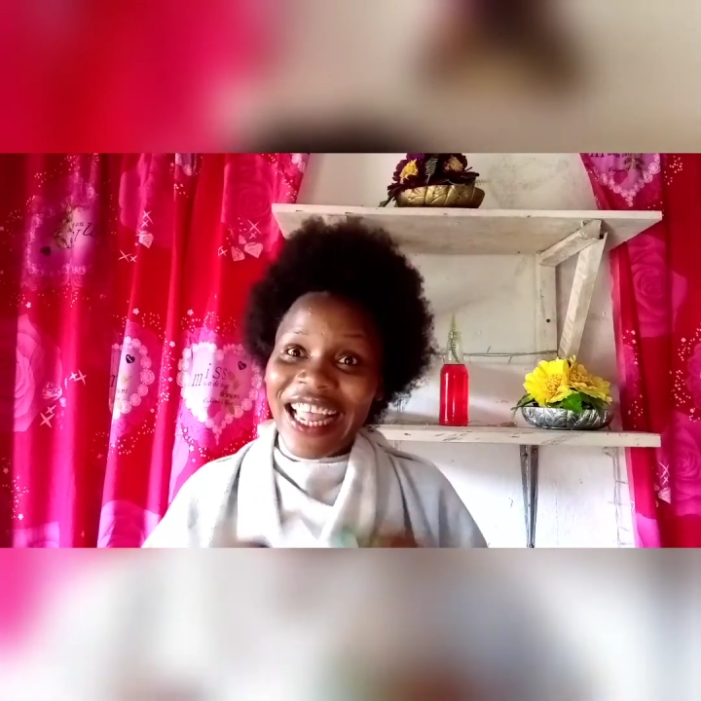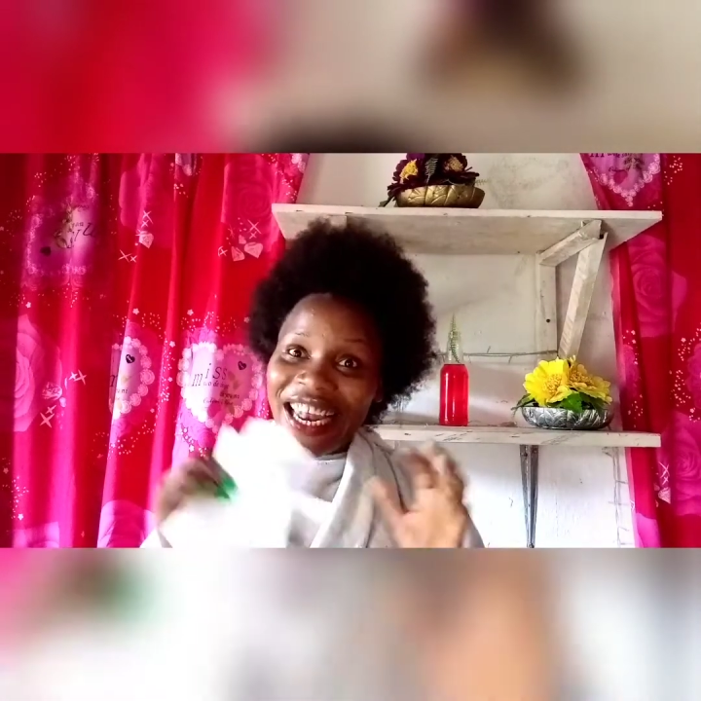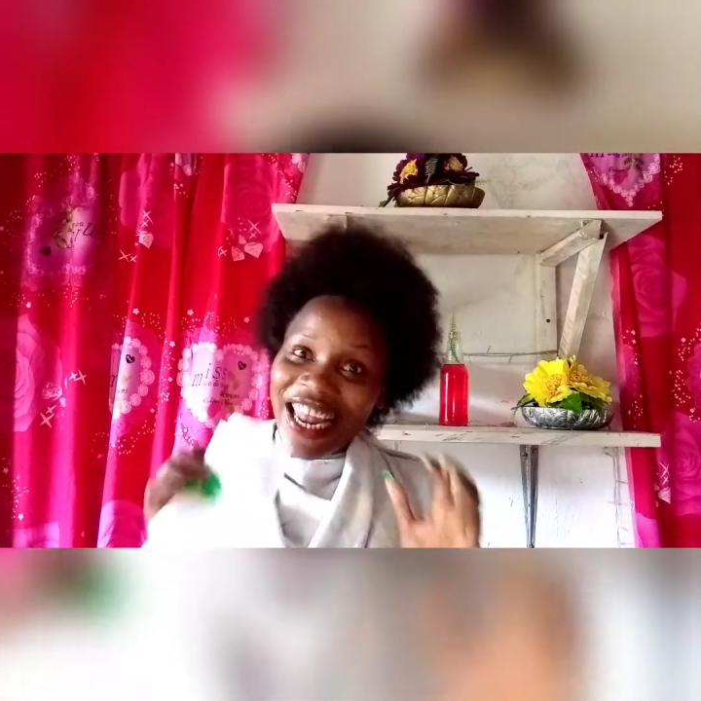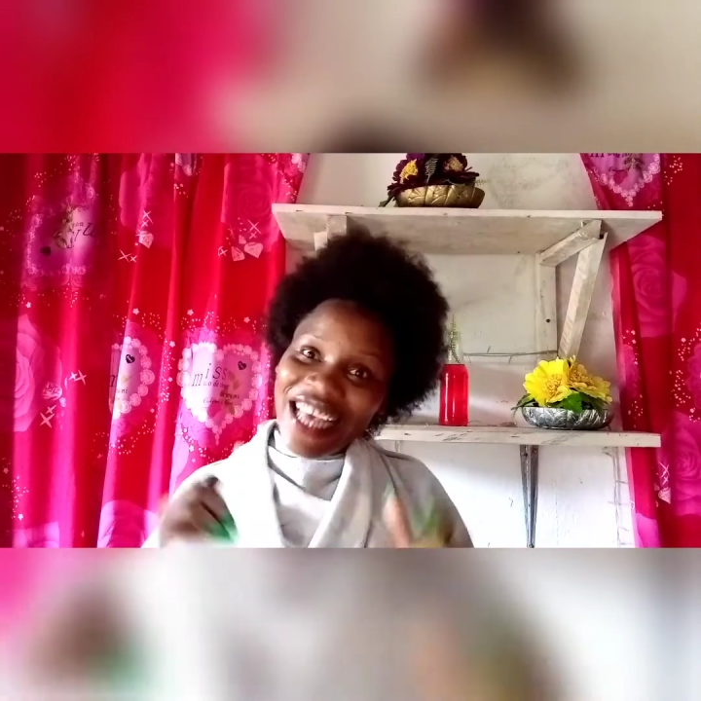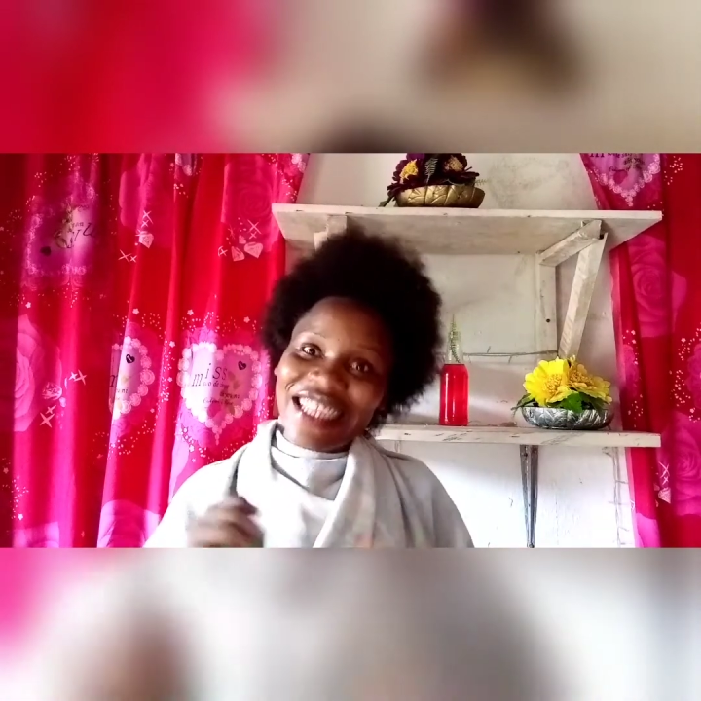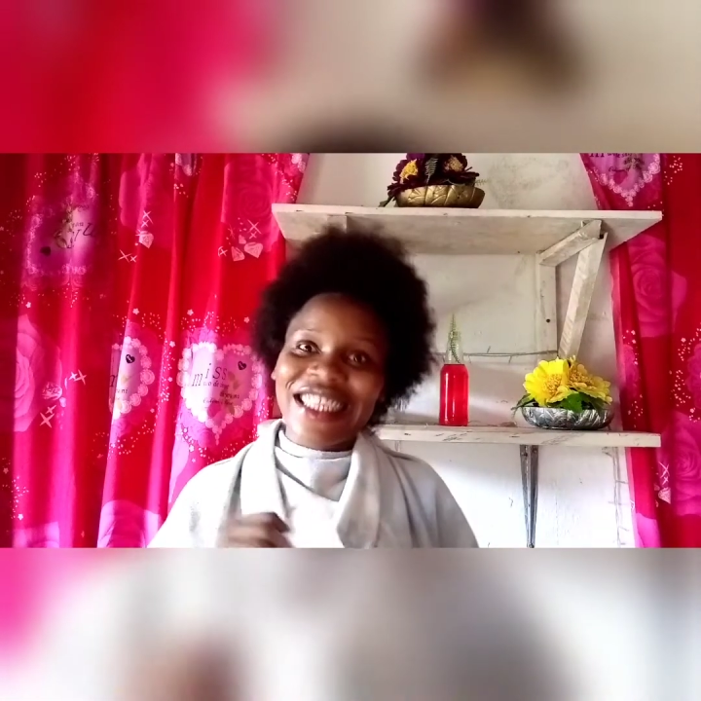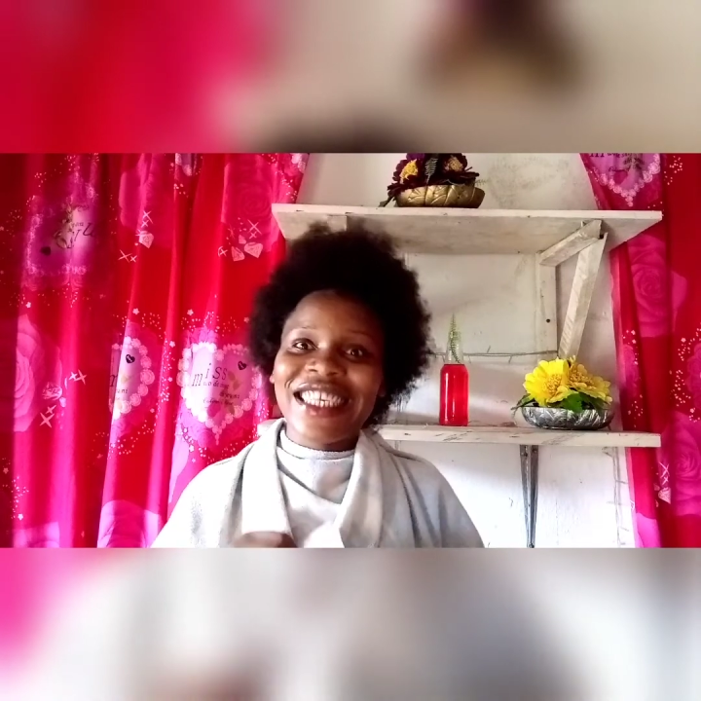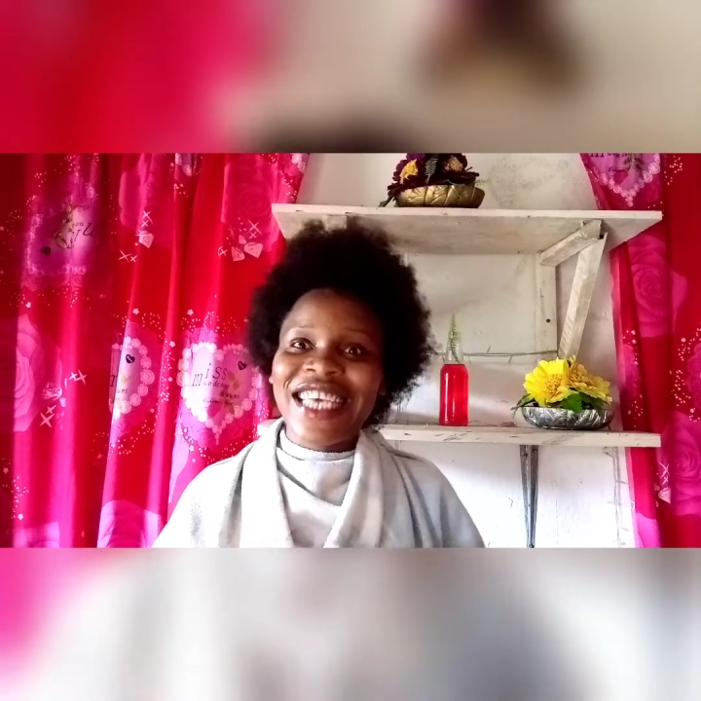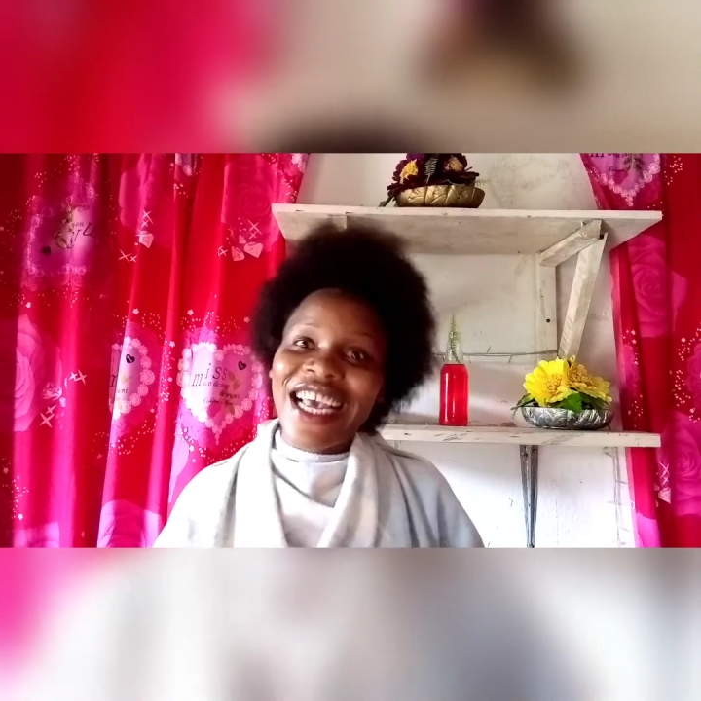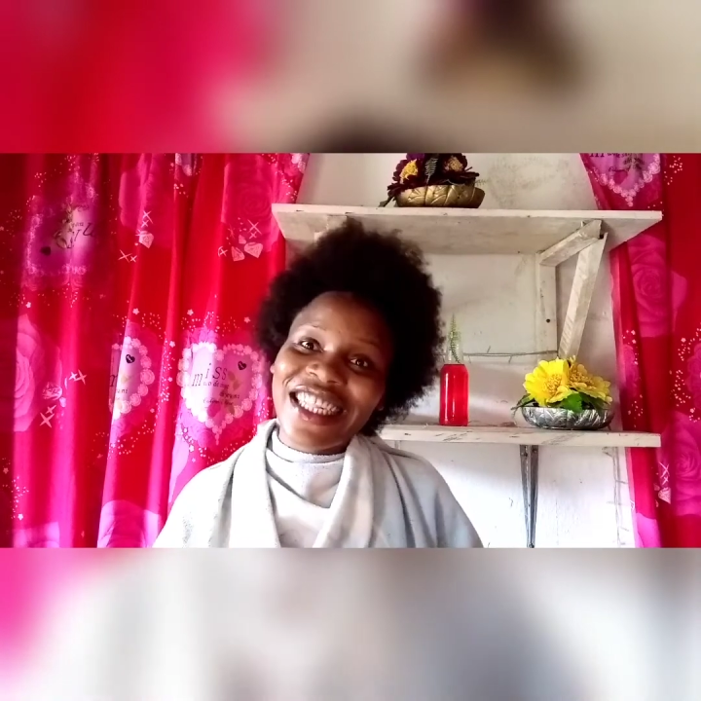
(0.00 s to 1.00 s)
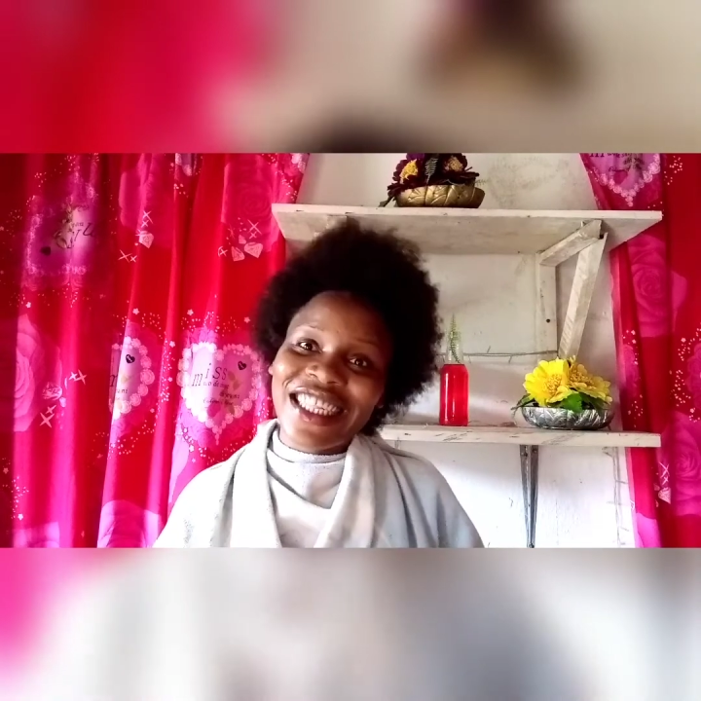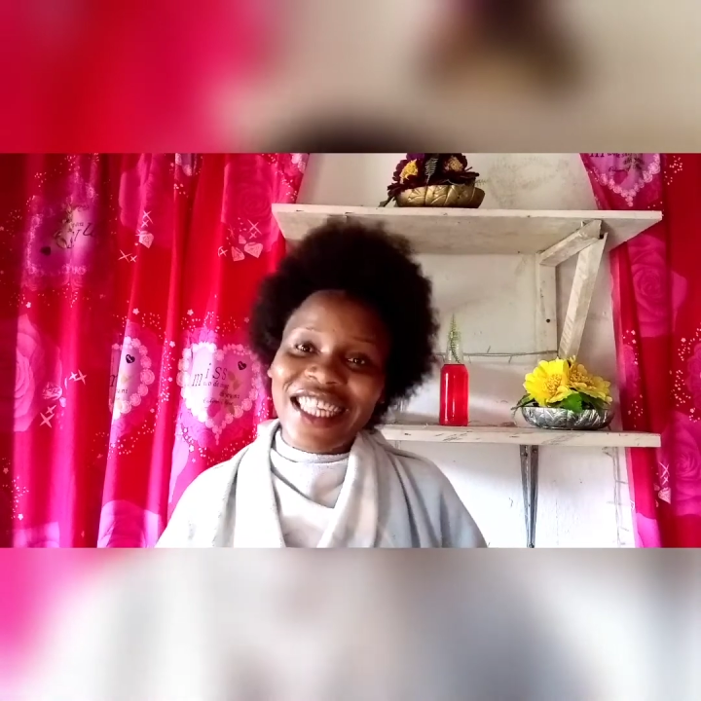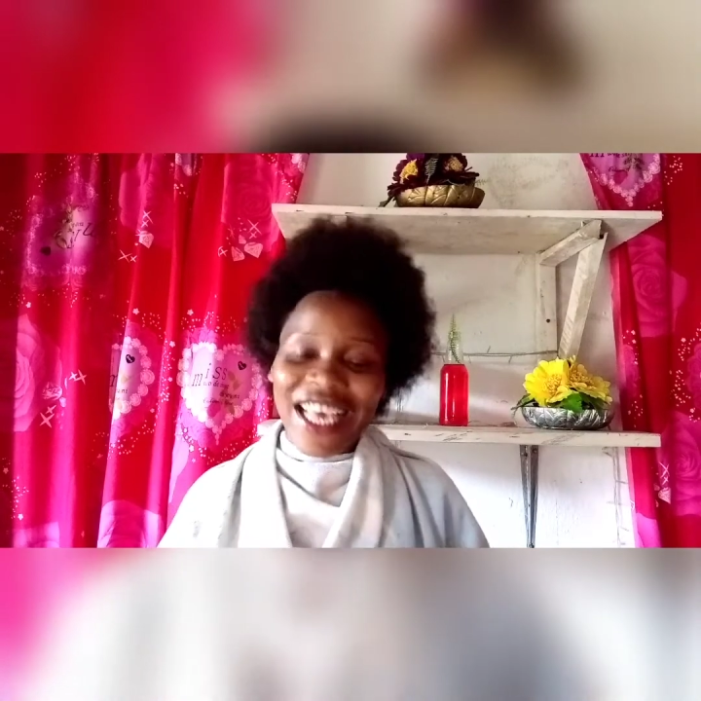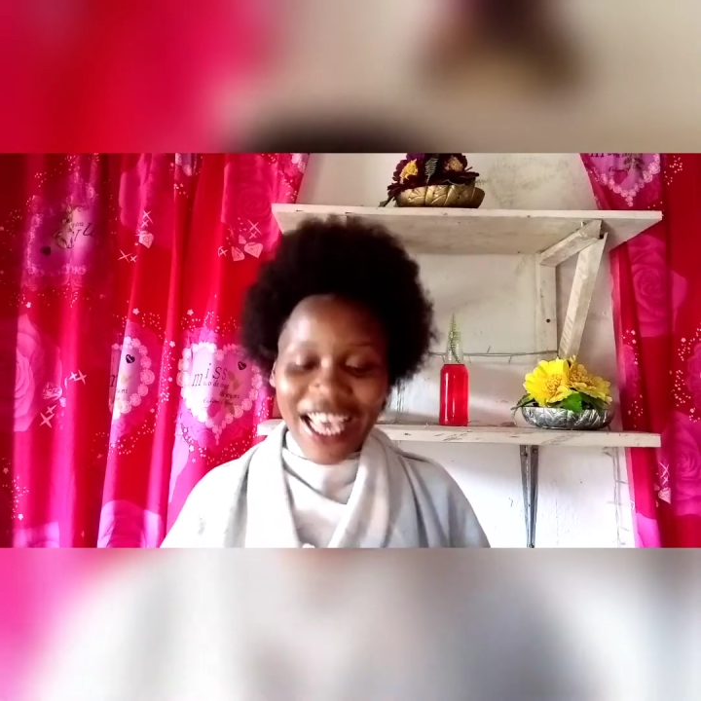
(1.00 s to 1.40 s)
let's get